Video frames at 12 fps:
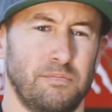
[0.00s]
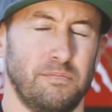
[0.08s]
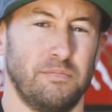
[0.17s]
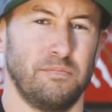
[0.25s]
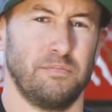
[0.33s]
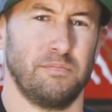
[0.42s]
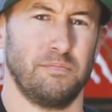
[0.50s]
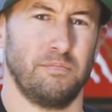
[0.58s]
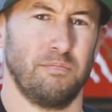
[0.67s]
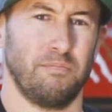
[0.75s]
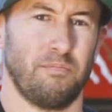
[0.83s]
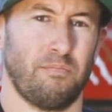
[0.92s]

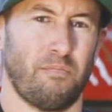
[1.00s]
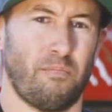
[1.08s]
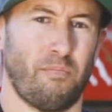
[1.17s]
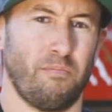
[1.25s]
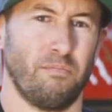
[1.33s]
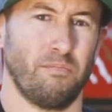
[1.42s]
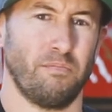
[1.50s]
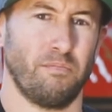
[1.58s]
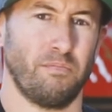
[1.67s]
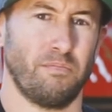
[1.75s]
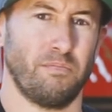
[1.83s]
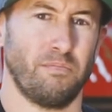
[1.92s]

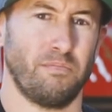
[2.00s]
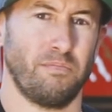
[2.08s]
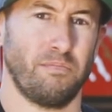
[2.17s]
(silent)